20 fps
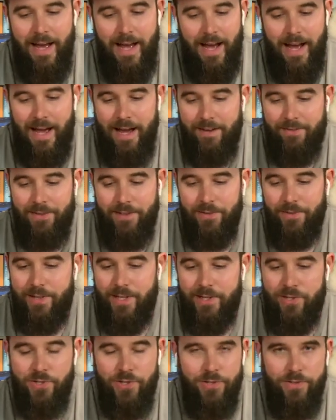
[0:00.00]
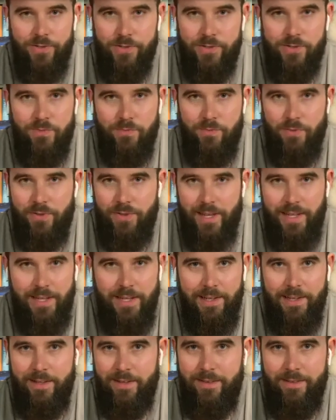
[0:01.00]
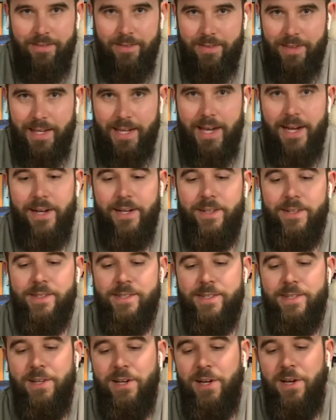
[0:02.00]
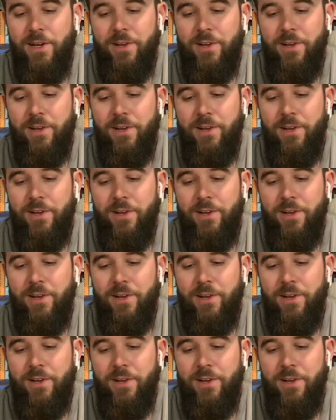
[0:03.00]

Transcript: I have no issues with anything else.